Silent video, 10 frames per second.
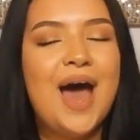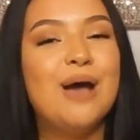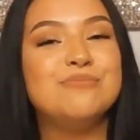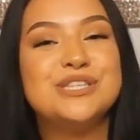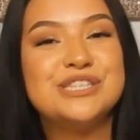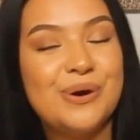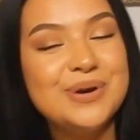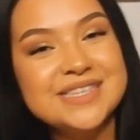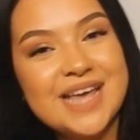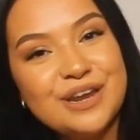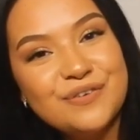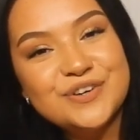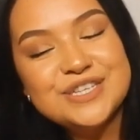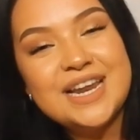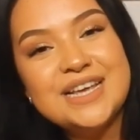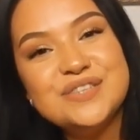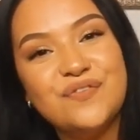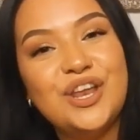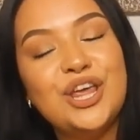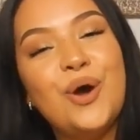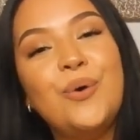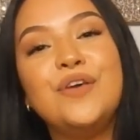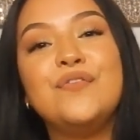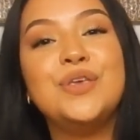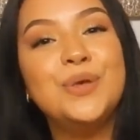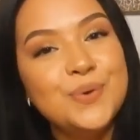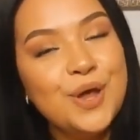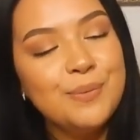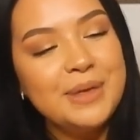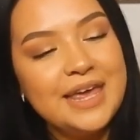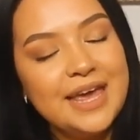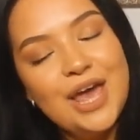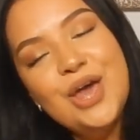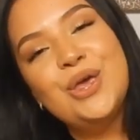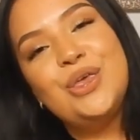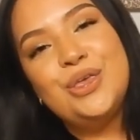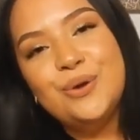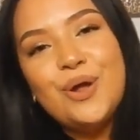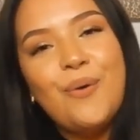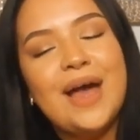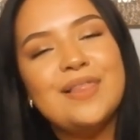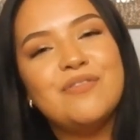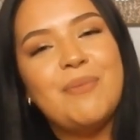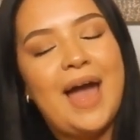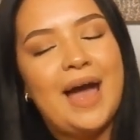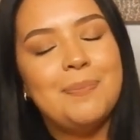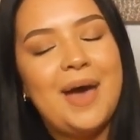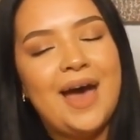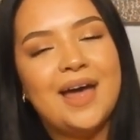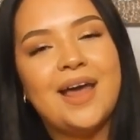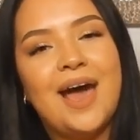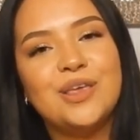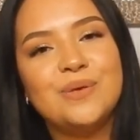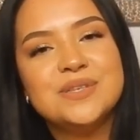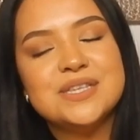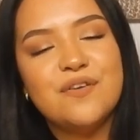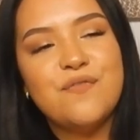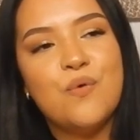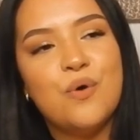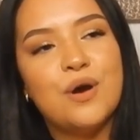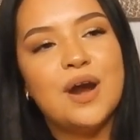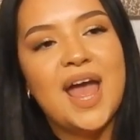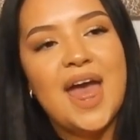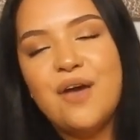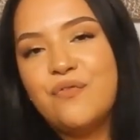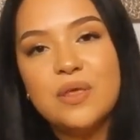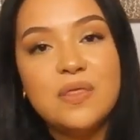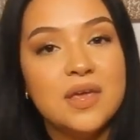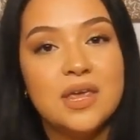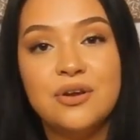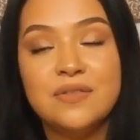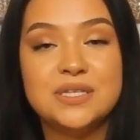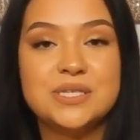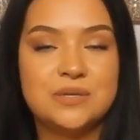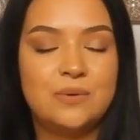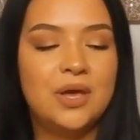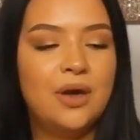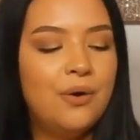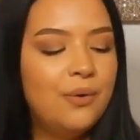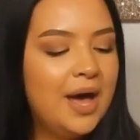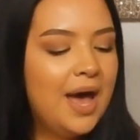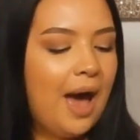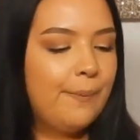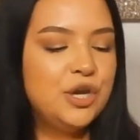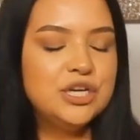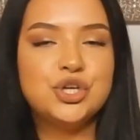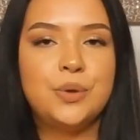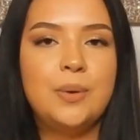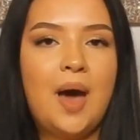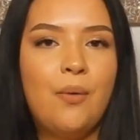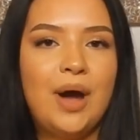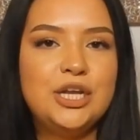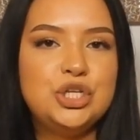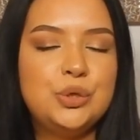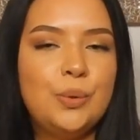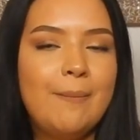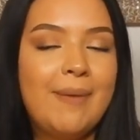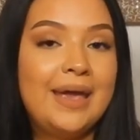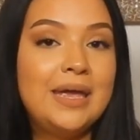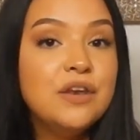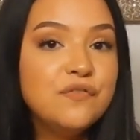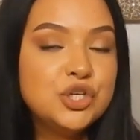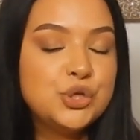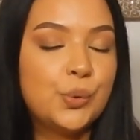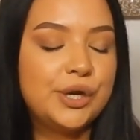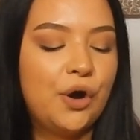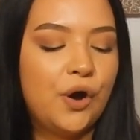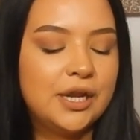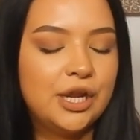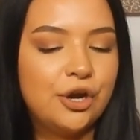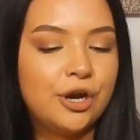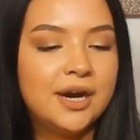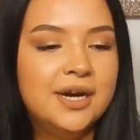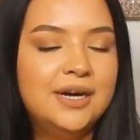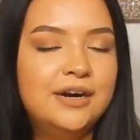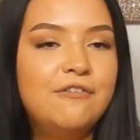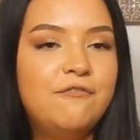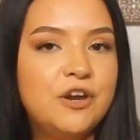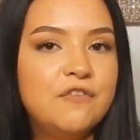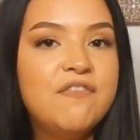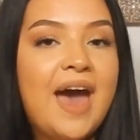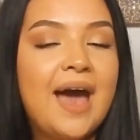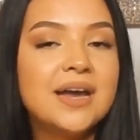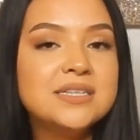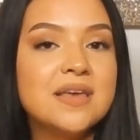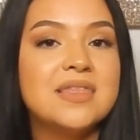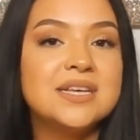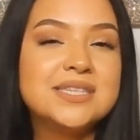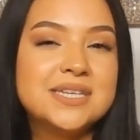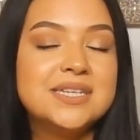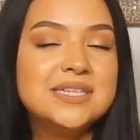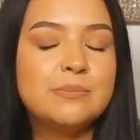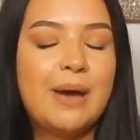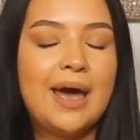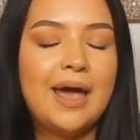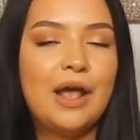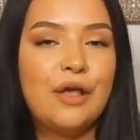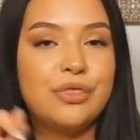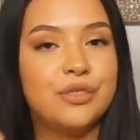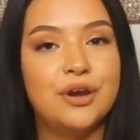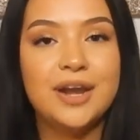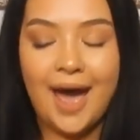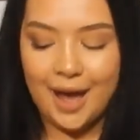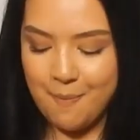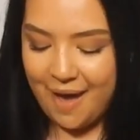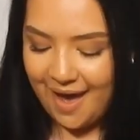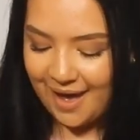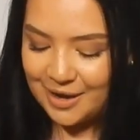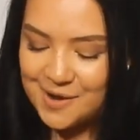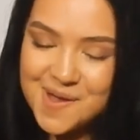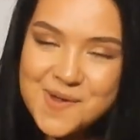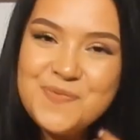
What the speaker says: I'm so excited for today's video. If you know me, you know I love my iPad. I use it for everything here in the studio. I'm going to show you how I do my inventory on here. Fun fact, this is my third iPad.